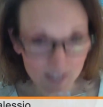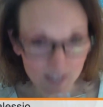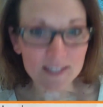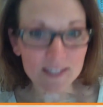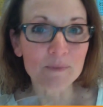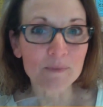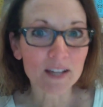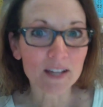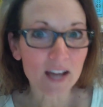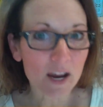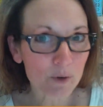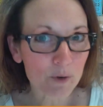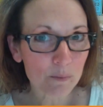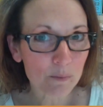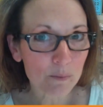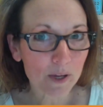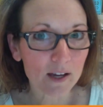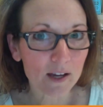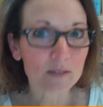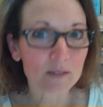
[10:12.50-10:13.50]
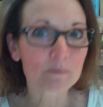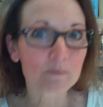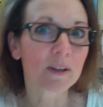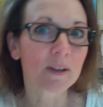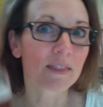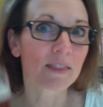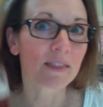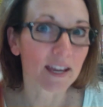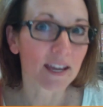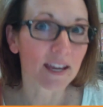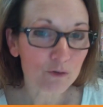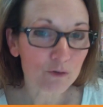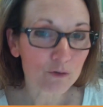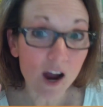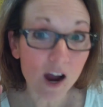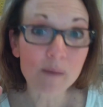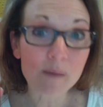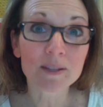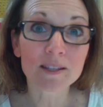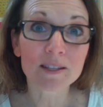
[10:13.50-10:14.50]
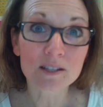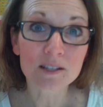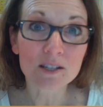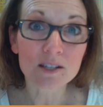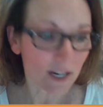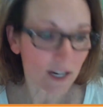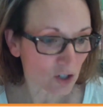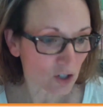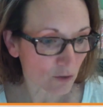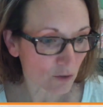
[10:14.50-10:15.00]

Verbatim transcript: something I would pick. But thank you, Rob. And this is actually